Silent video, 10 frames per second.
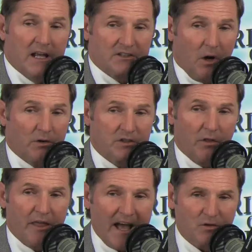So so
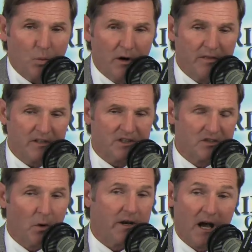that's where this
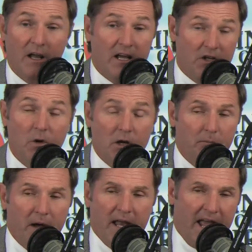is going. Now you can
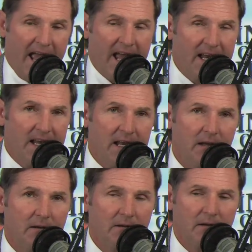bet Hannity